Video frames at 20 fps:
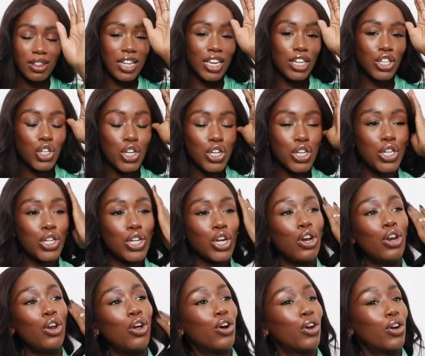They just
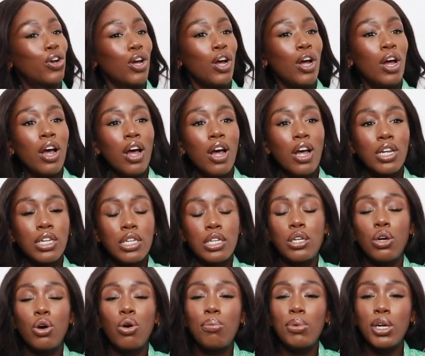look
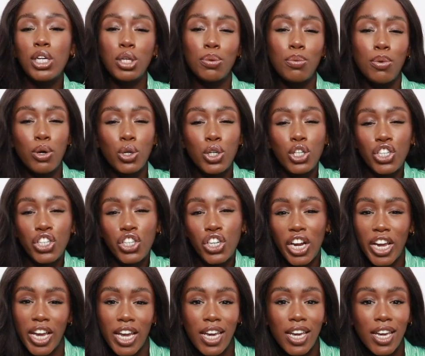so much more
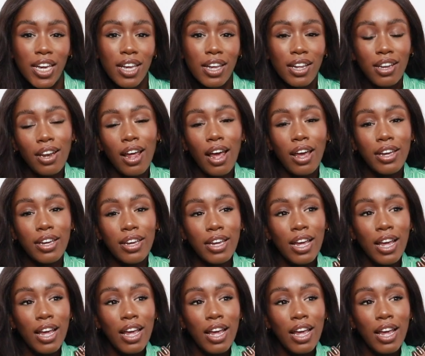chic, like